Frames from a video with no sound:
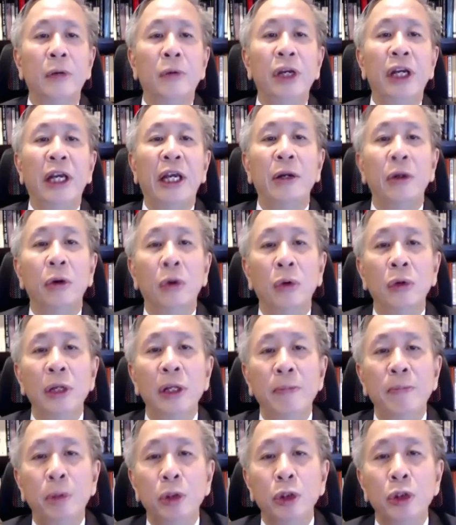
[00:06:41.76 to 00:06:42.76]
We can
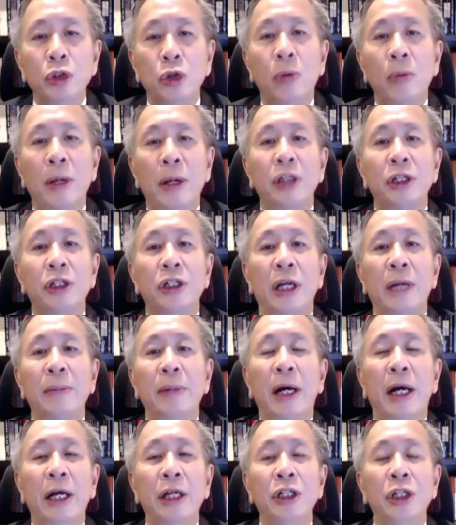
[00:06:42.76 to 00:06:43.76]
only put so much
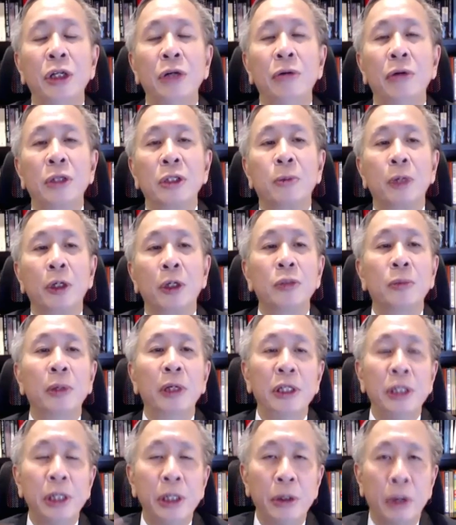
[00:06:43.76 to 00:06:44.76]
cyber hygiene
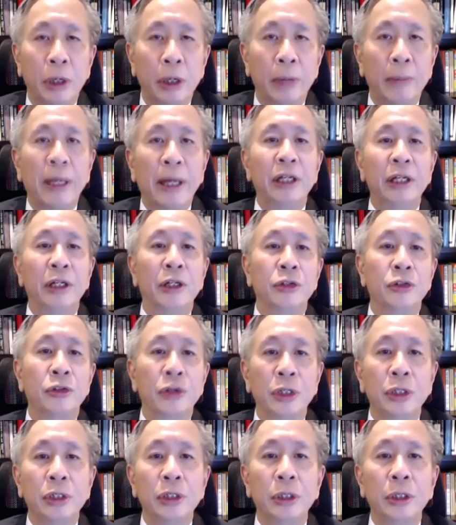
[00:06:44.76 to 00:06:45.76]
responsibility on the man in the
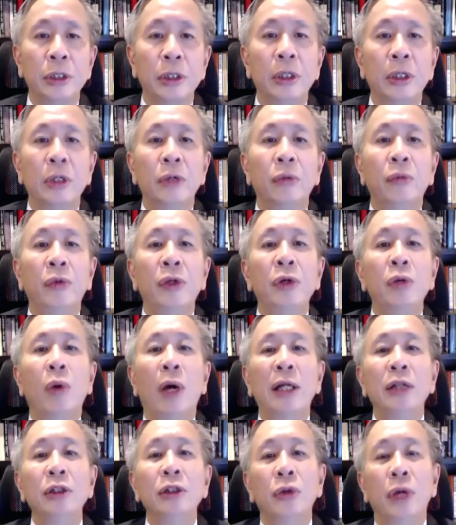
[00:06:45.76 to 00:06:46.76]
street. We
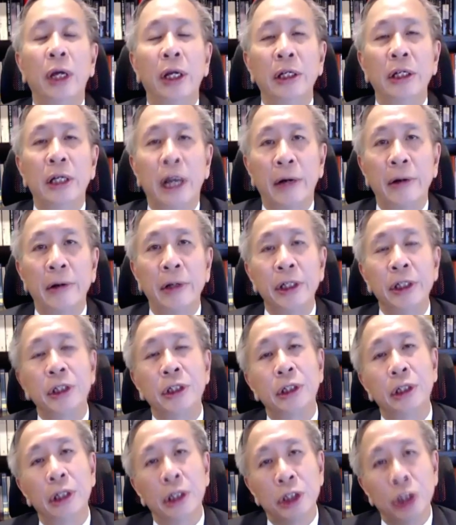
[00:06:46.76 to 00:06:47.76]
want to
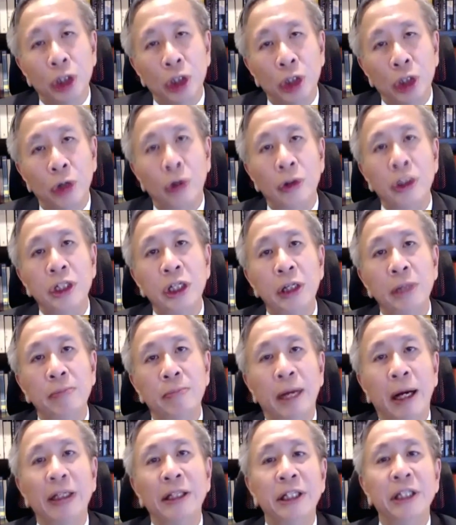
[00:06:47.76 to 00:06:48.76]
encourage a security
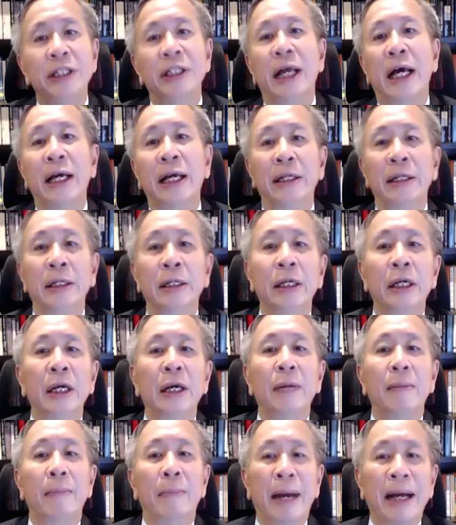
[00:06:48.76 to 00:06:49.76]
by design
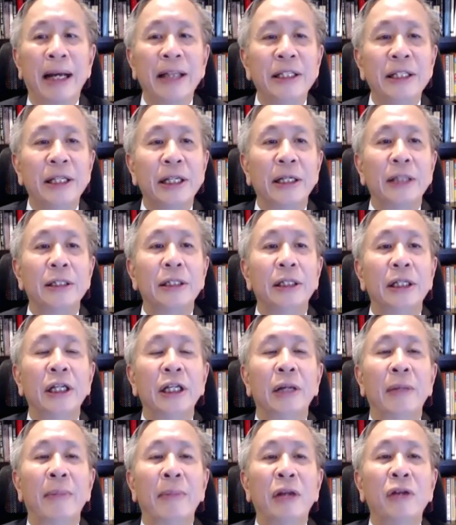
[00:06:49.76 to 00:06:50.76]
mindset
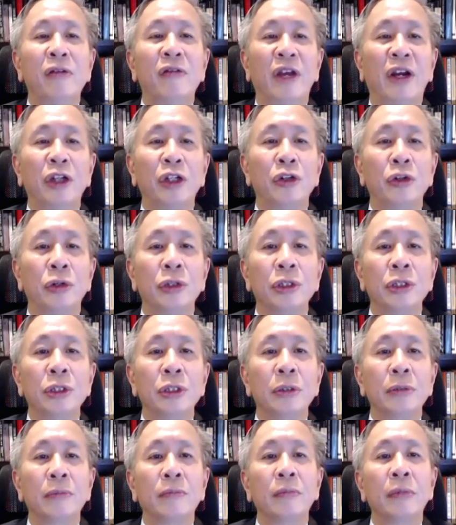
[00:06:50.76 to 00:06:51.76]
in the
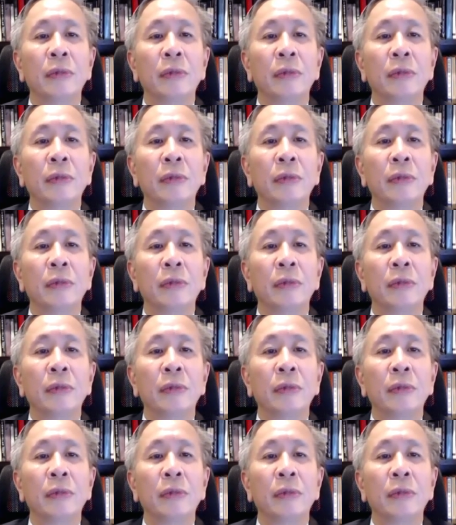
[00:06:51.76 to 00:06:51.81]
manufacturers.